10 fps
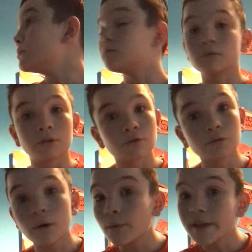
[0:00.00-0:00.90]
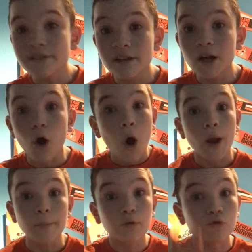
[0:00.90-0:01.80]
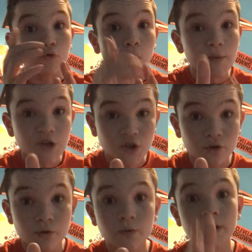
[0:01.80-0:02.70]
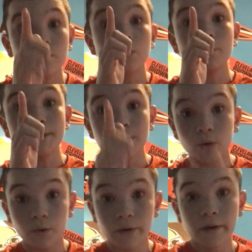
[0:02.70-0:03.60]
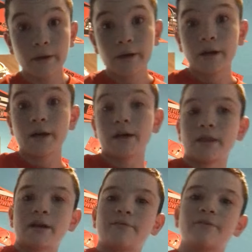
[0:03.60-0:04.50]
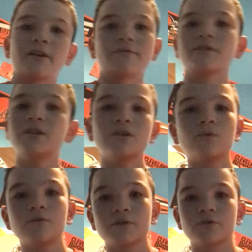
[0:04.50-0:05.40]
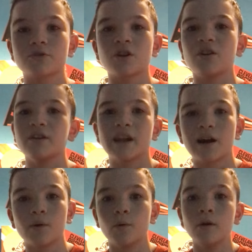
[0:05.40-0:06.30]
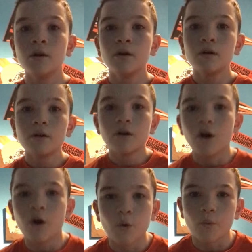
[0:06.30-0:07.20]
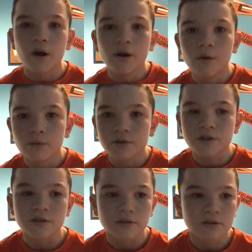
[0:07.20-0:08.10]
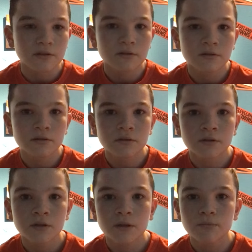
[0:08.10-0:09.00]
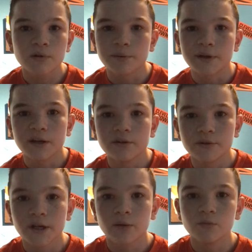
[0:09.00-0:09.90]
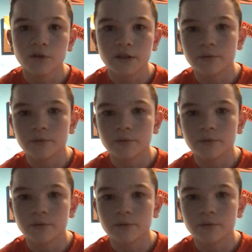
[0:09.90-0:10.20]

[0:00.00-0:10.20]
I'm gonna do it on Wednesday. I promise you, it will be good and then after that, if the audio's cutting out, oh well, we're just gonna probably get a new camera